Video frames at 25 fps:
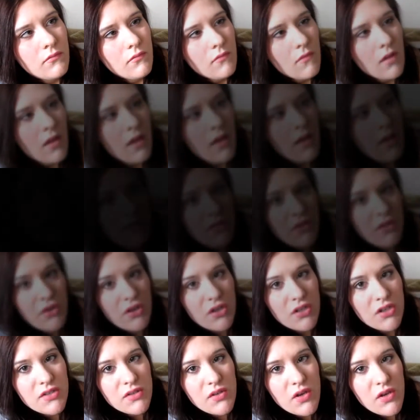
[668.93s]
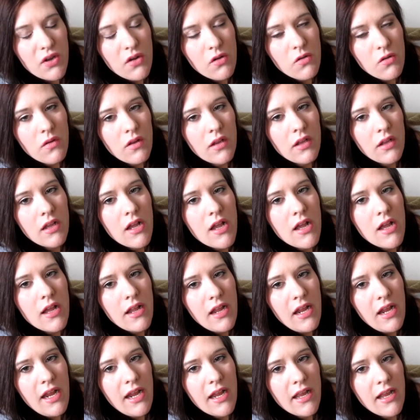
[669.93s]
I let um, the nurse know
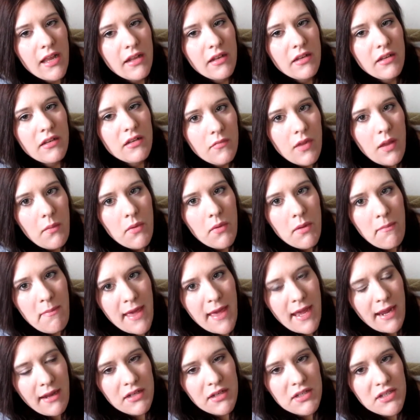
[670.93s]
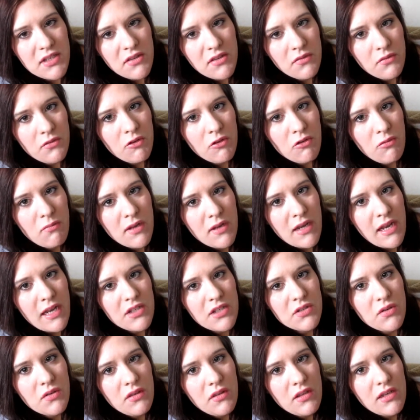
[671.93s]
and I went back into the room and I
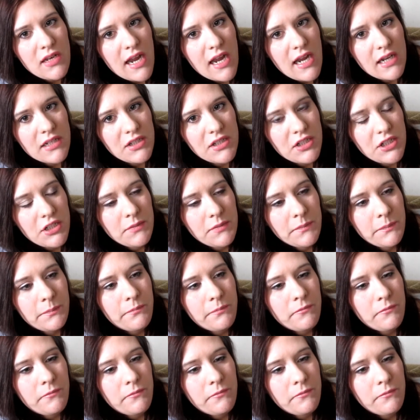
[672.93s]
told the doctor